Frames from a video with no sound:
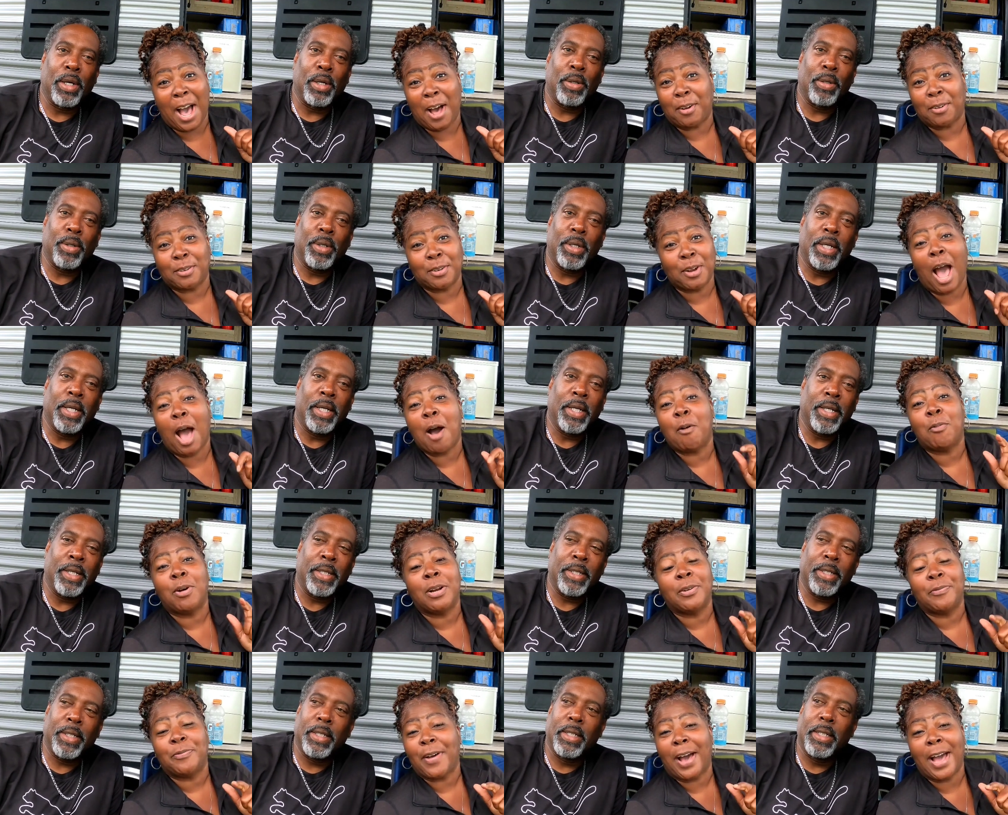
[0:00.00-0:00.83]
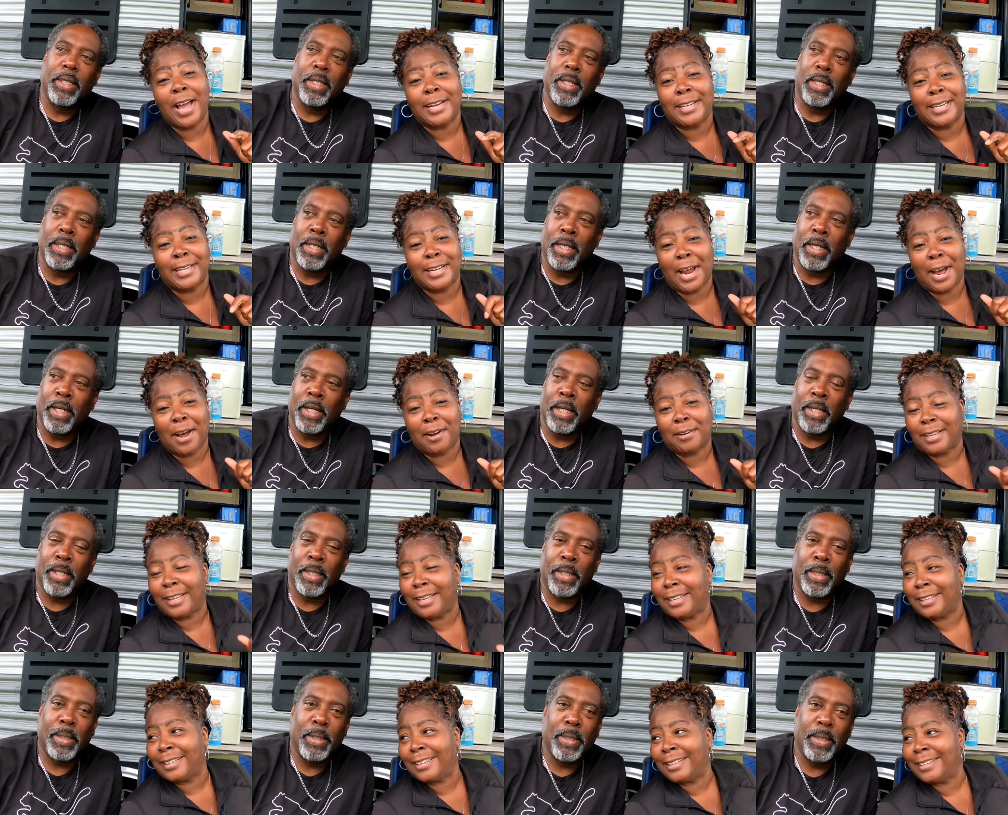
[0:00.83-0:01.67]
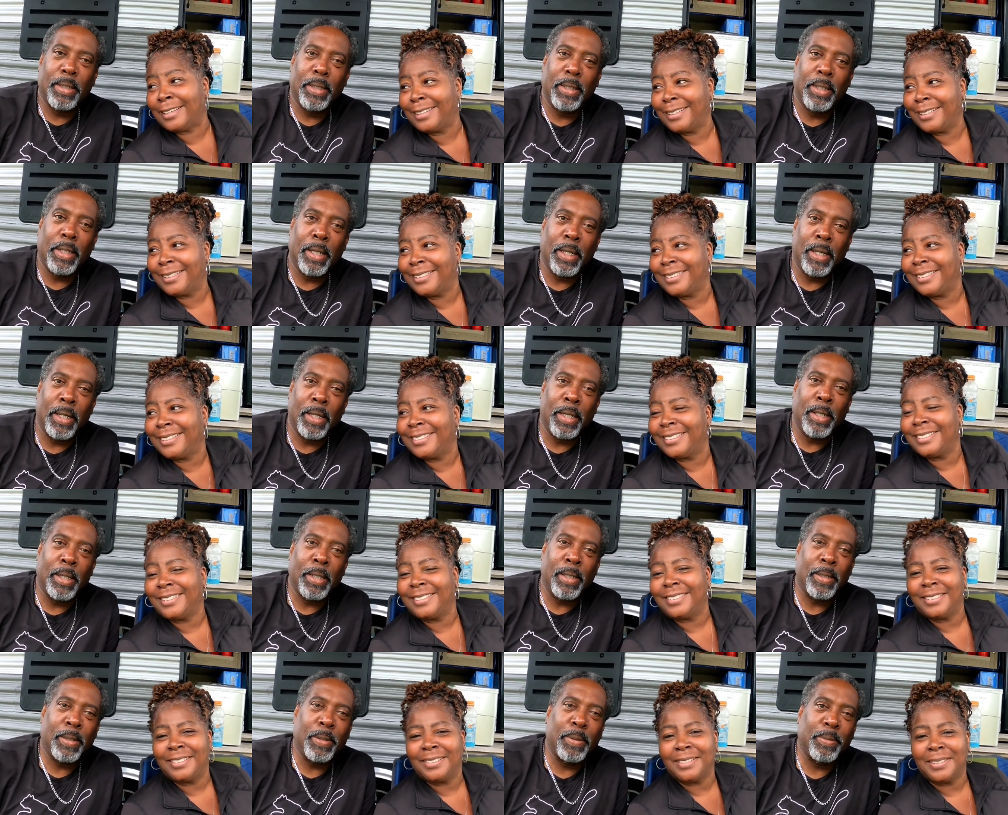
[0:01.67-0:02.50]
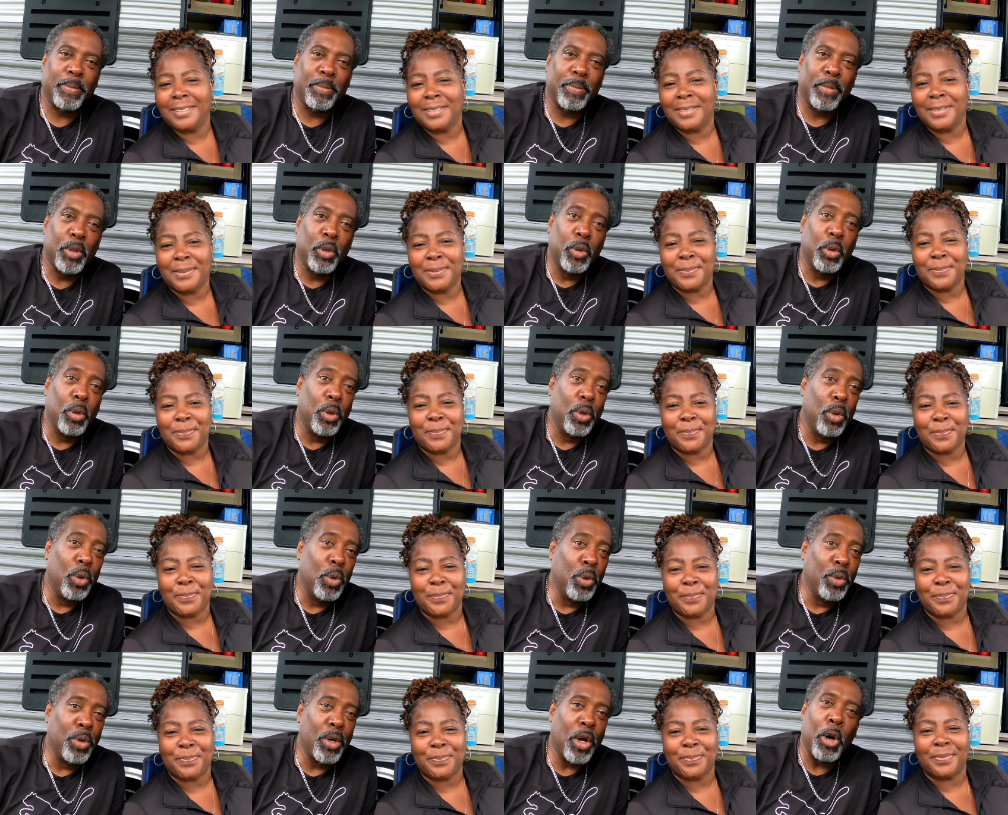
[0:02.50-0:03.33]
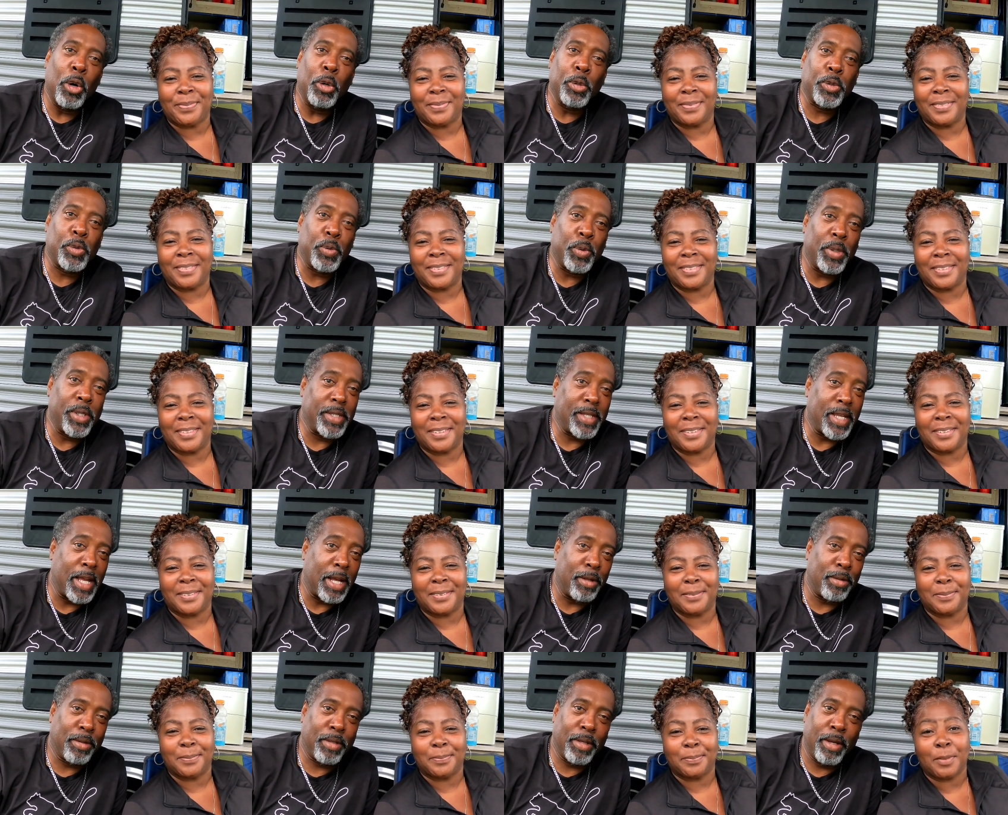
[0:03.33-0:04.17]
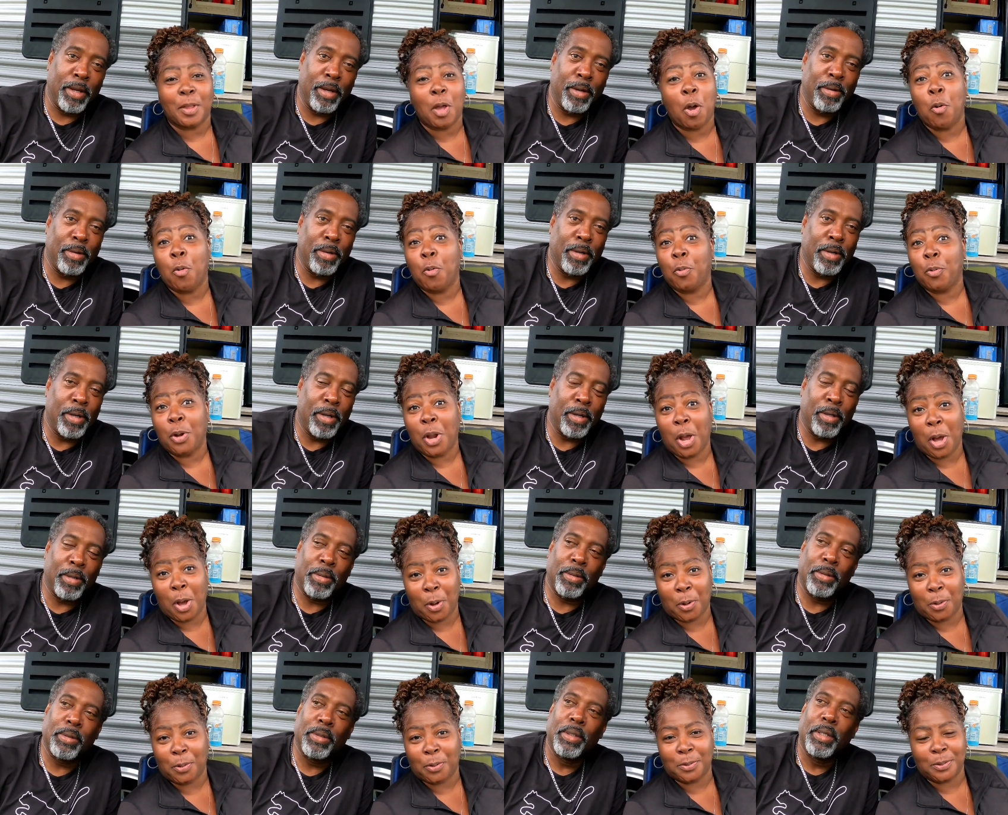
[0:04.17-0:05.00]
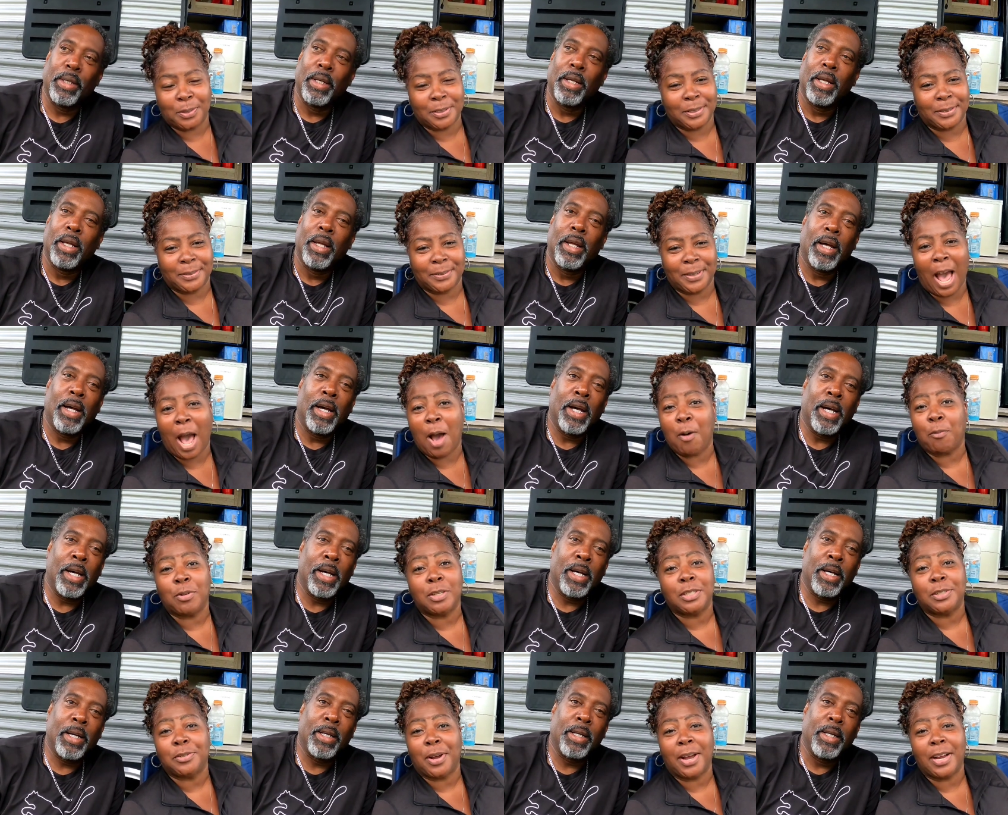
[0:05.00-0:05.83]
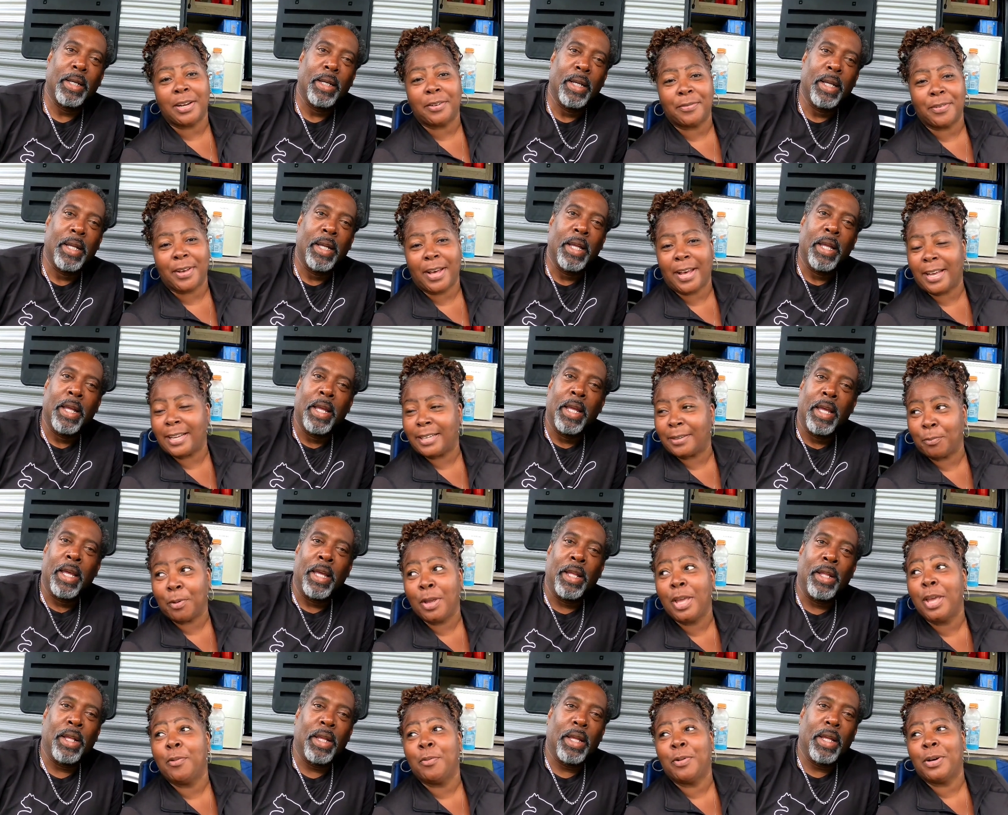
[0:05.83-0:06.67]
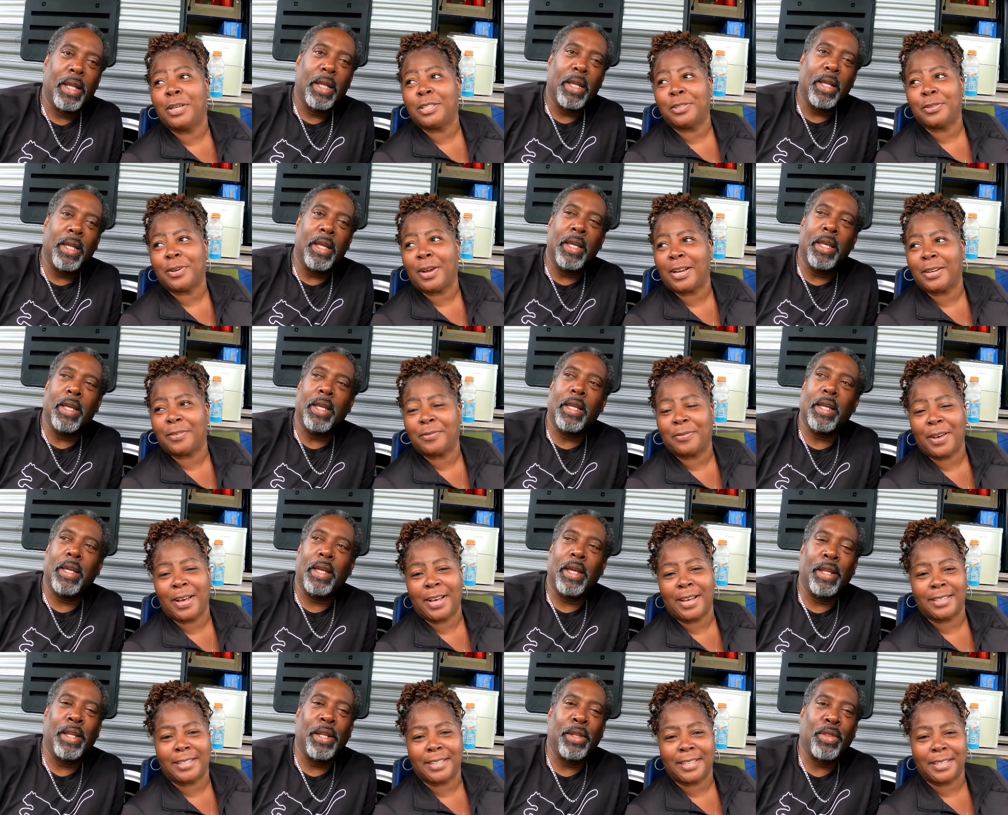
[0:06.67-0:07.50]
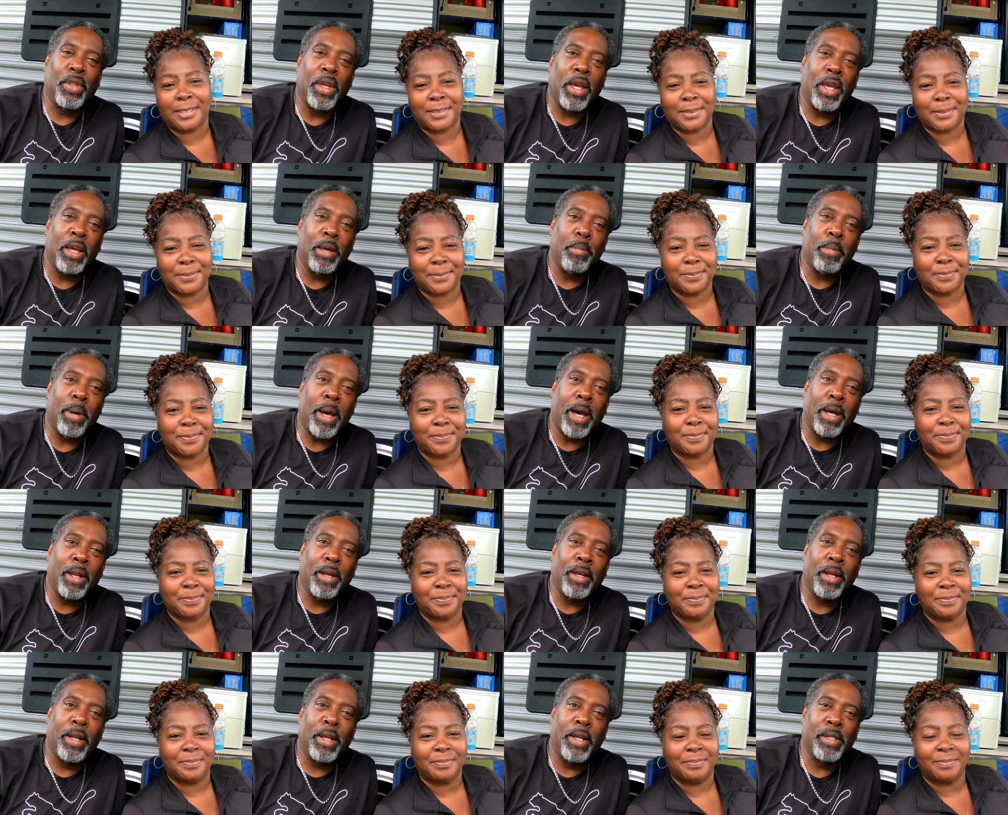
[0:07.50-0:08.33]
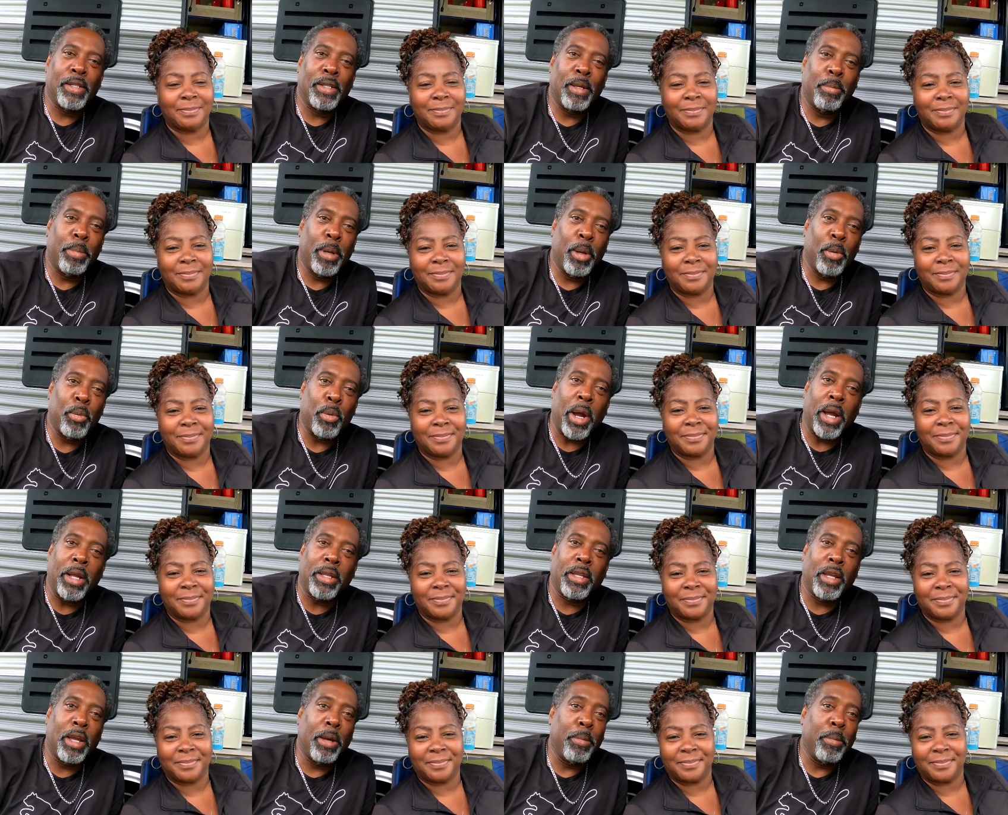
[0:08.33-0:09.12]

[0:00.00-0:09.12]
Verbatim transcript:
Speaker 1: I don't know.
Speaker 2: I wasn't finding uh, out either. Uh,
Speaker 1: who knows what's out there? Who knows? I wasn't uh,
Speaker 2: trying to find it. We yeah. weren't trying to find it. The
Speaker 1: thing about it is, it'd be right